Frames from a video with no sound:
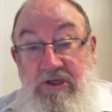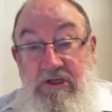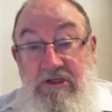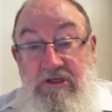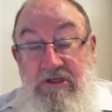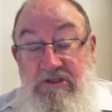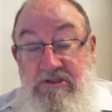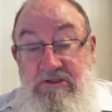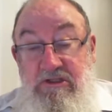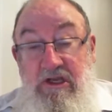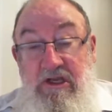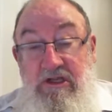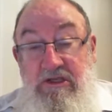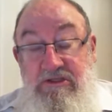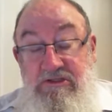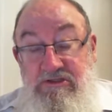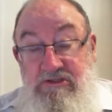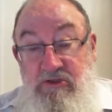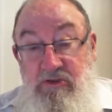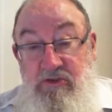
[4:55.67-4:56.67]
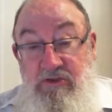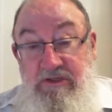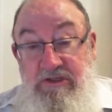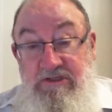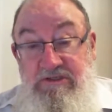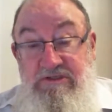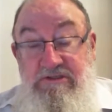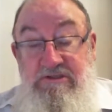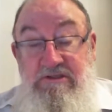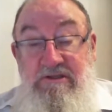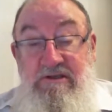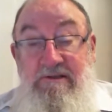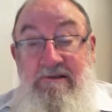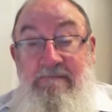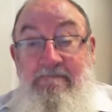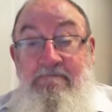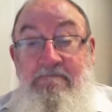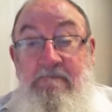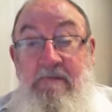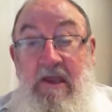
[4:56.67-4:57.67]
telling stories
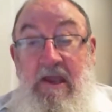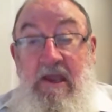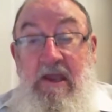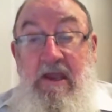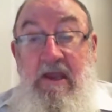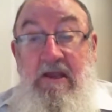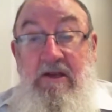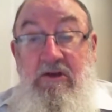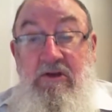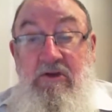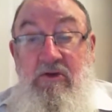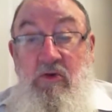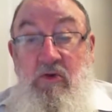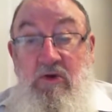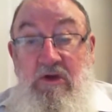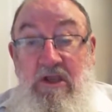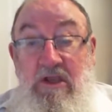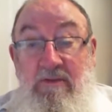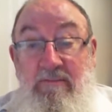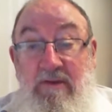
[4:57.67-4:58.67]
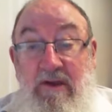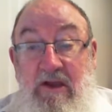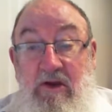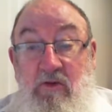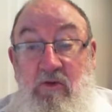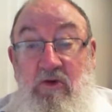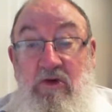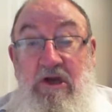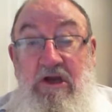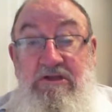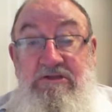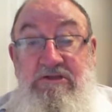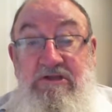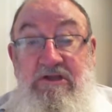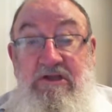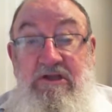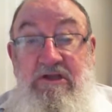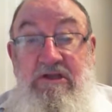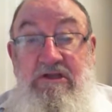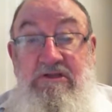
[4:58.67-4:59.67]
and talking about all kinds of
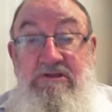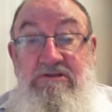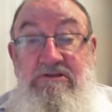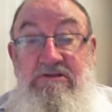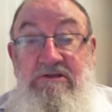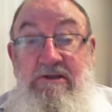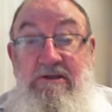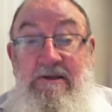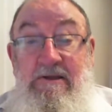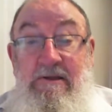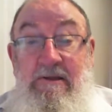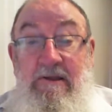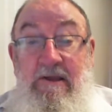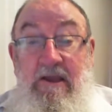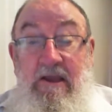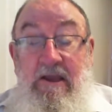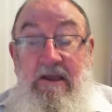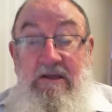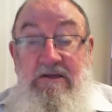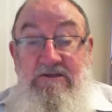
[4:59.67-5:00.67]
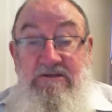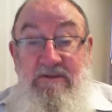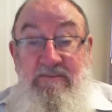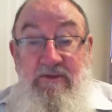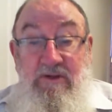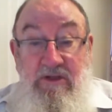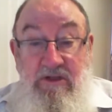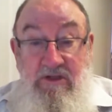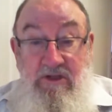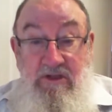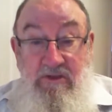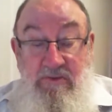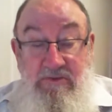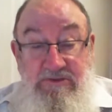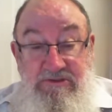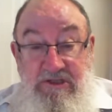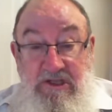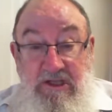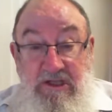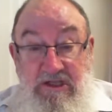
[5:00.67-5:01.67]
things, and some of the youth were
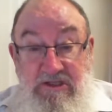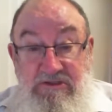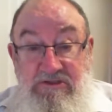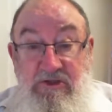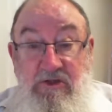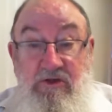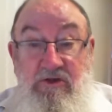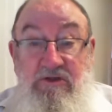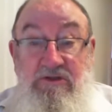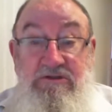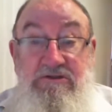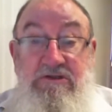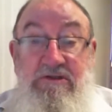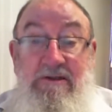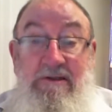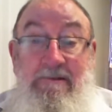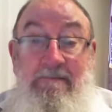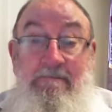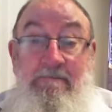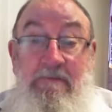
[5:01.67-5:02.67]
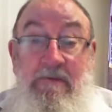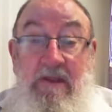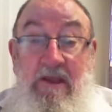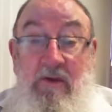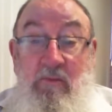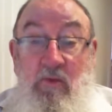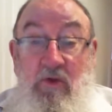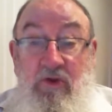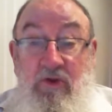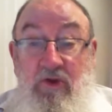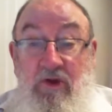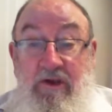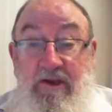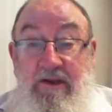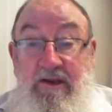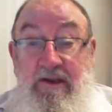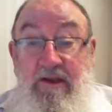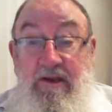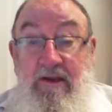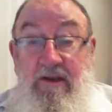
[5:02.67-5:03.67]
singing songs and whatnot, and I